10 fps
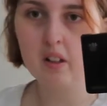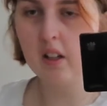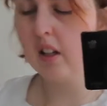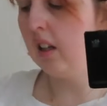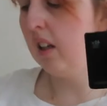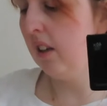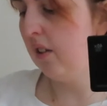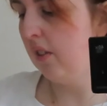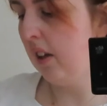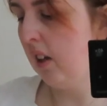I
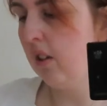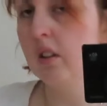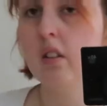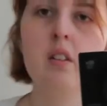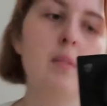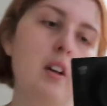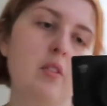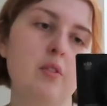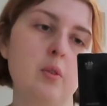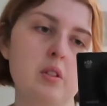leave in
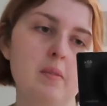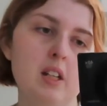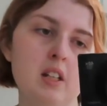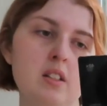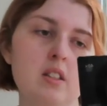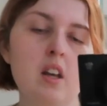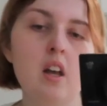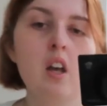about forty minutes.